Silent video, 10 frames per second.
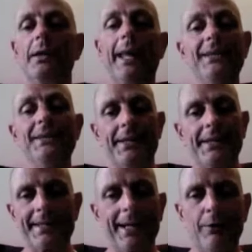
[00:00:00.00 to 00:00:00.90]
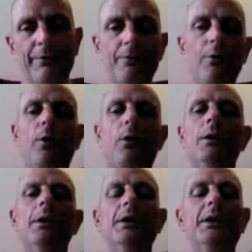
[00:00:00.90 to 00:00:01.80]
lends itself
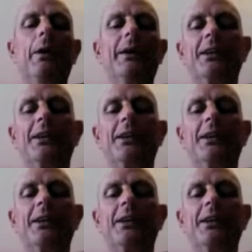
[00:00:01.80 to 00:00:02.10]
or you know,